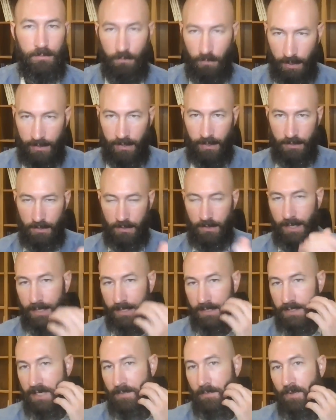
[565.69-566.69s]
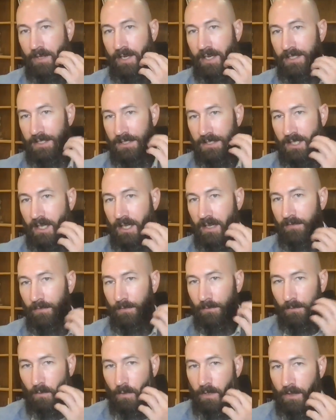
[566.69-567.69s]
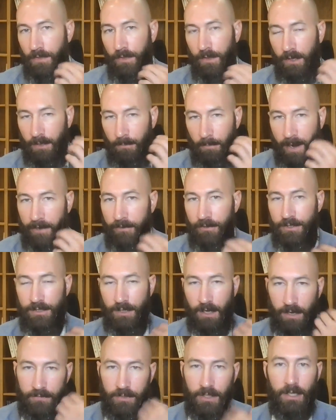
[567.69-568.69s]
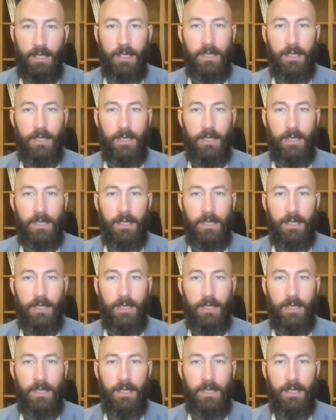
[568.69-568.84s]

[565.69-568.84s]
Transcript: Like I did that example that I just gave with Microsoft.